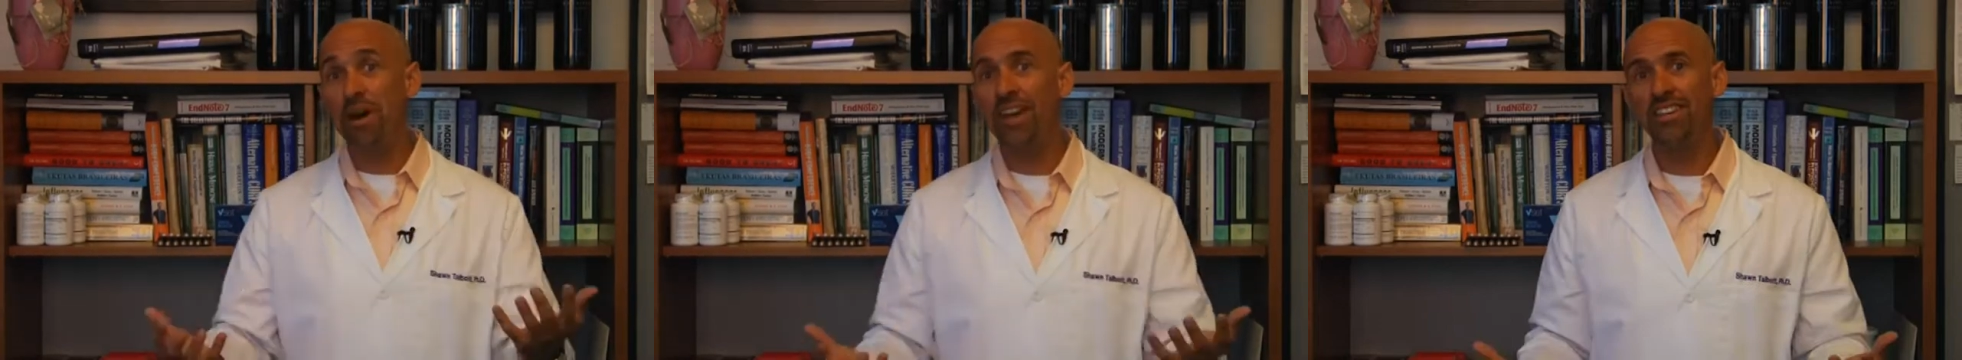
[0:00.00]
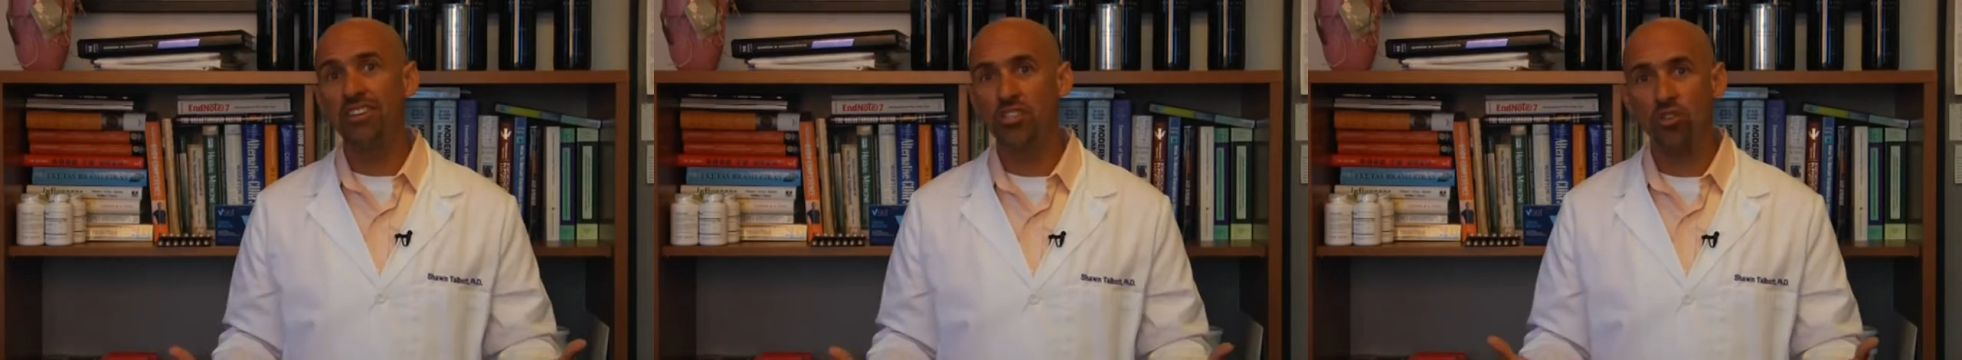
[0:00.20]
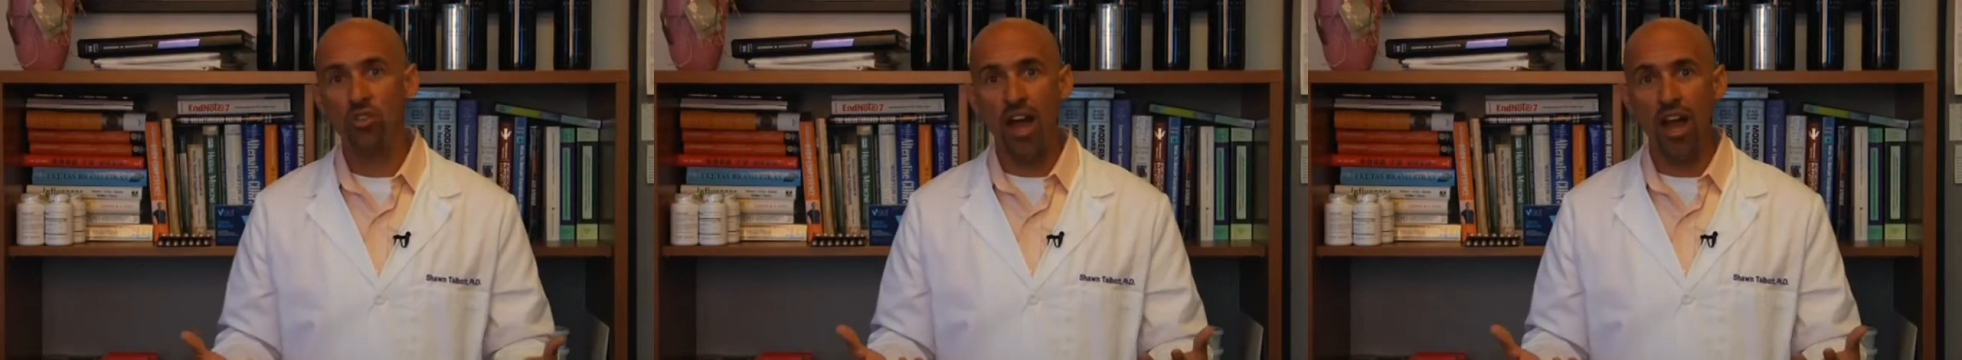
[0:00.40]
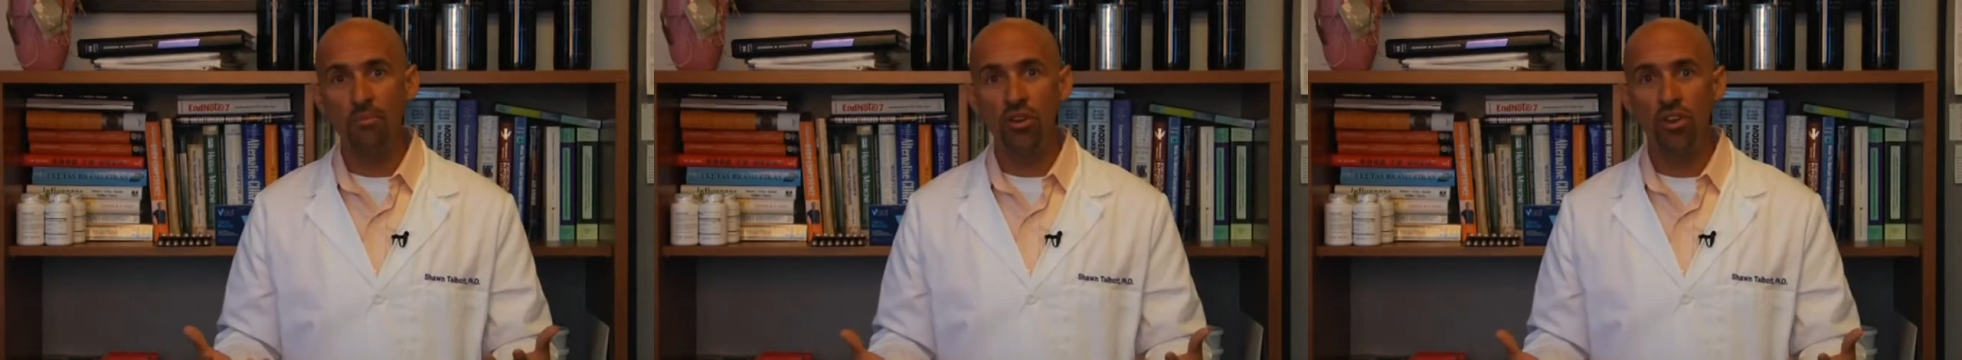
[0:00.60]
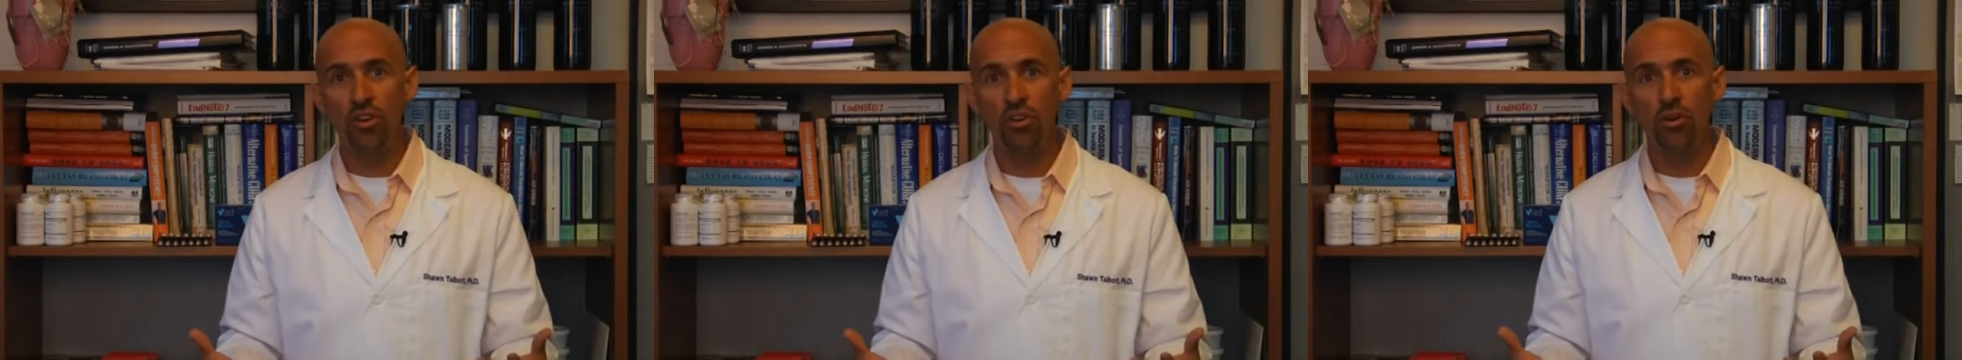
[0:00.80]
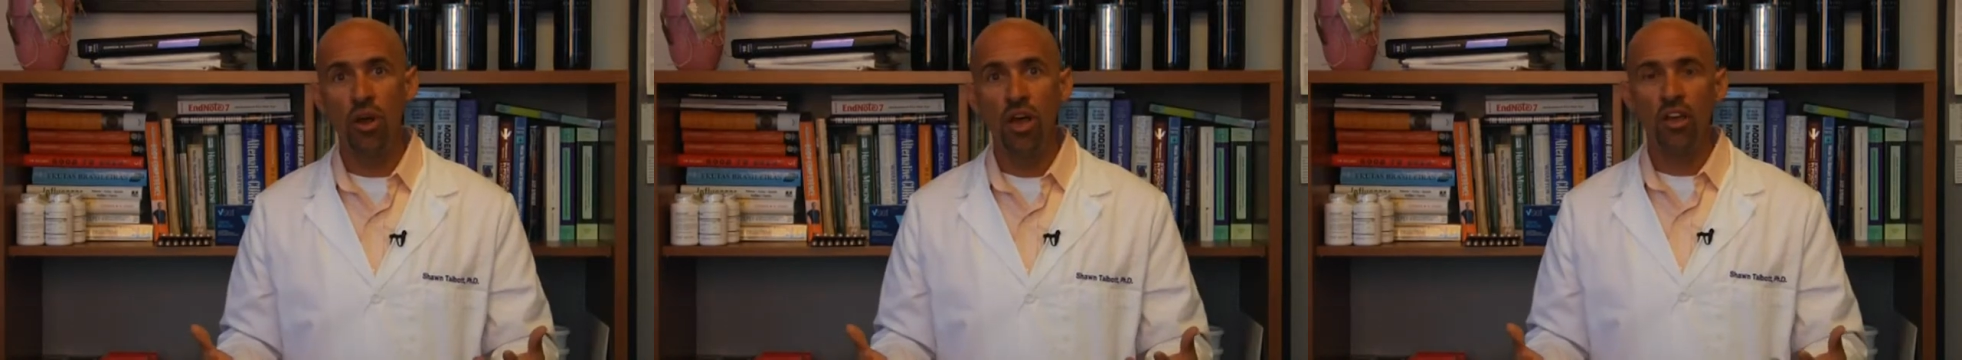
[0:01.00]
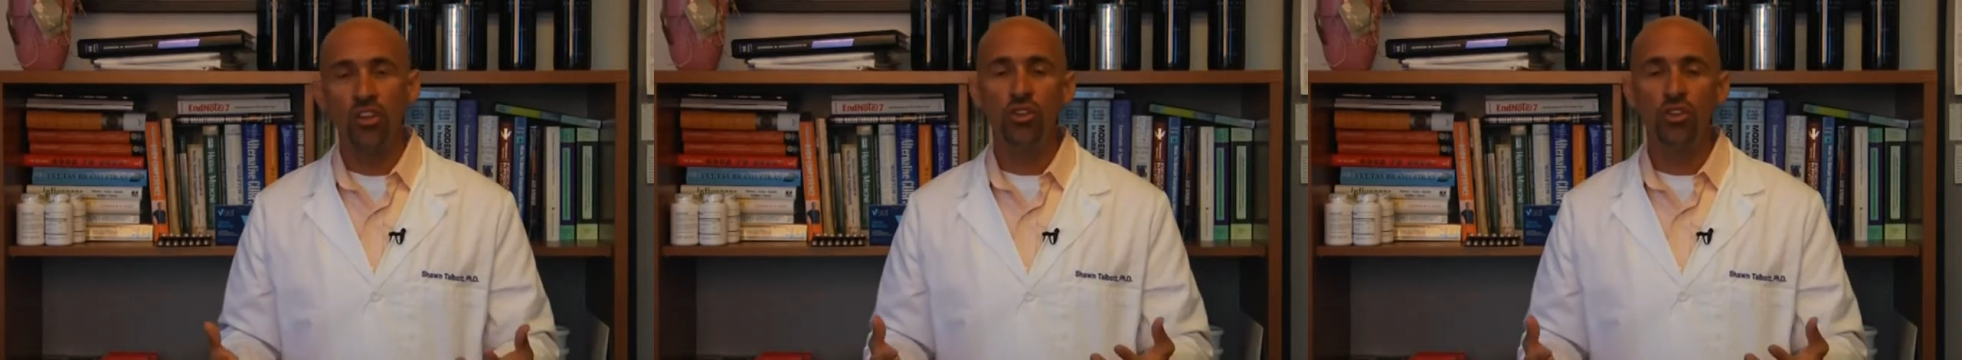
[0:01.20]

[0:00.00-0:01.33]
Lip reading: might describe you.